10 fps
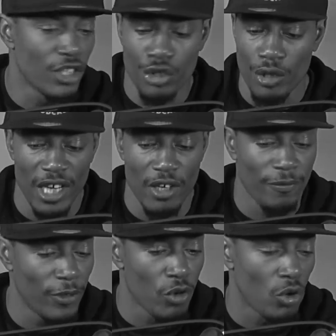And
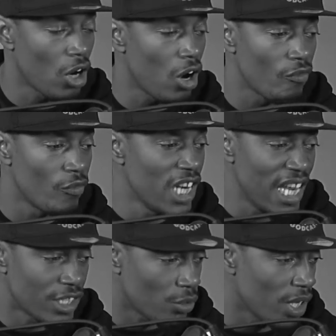the road can't
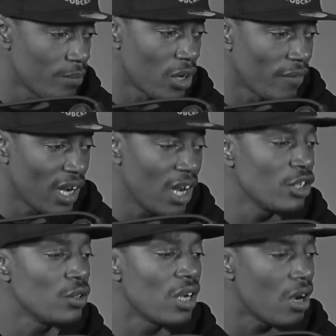relate to it, bro. How are
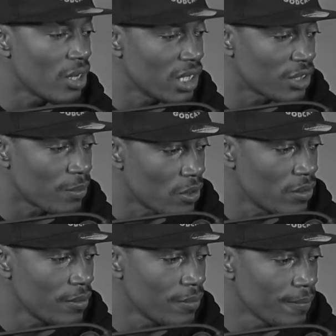you the hardest,
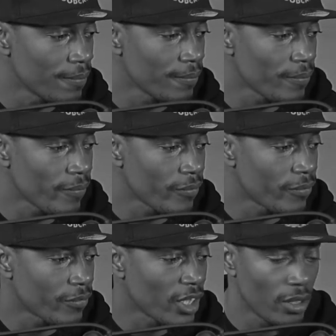bro?
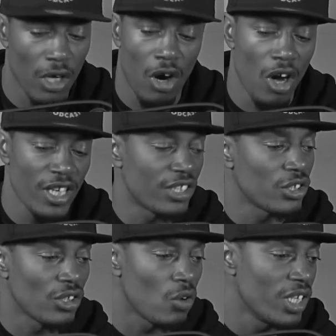The
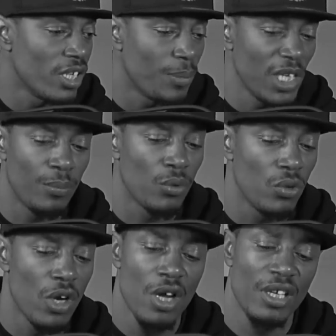hardest is only the
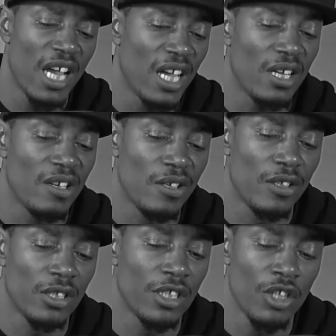people that...
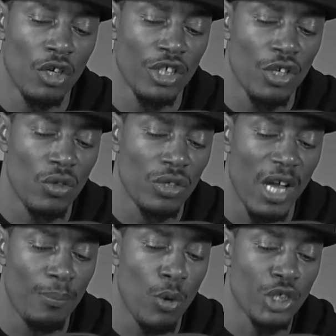You know,
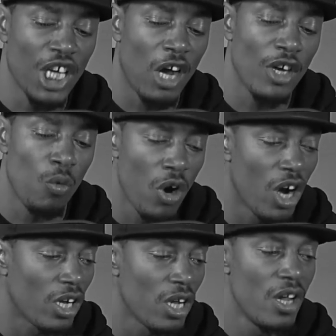push out the
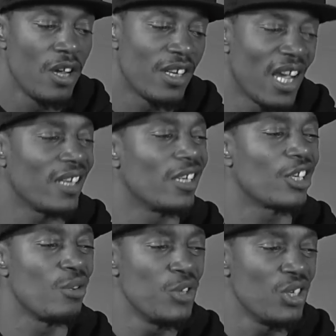word that the
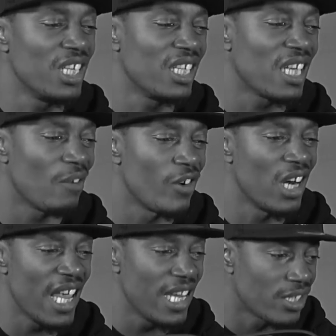community can
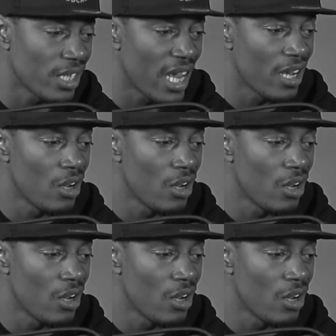relate to that.